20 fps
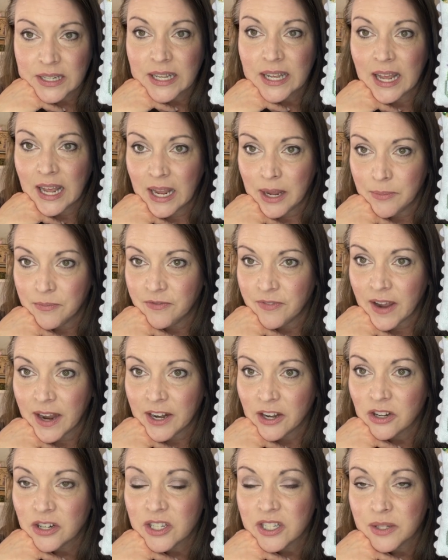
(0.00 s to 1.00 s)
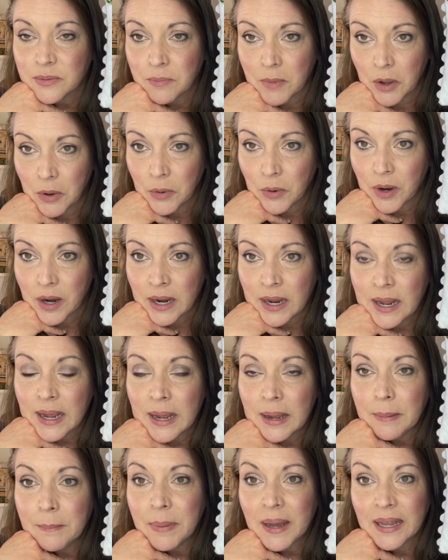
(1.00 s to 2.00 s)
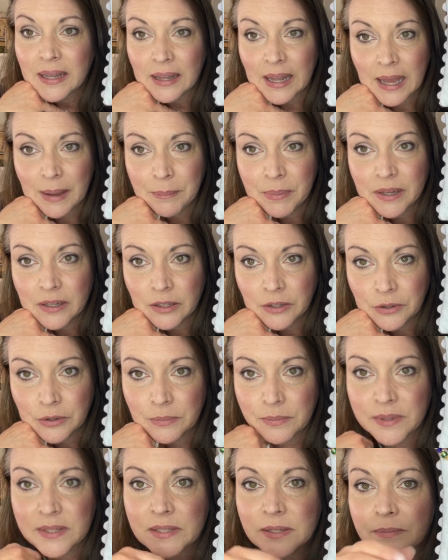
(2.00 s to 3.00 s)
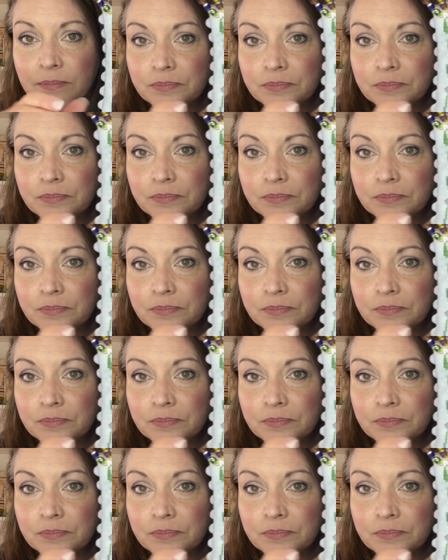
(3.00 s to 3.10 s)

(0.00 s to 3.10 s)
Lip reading: Campfire Smoke by Lappin Loops.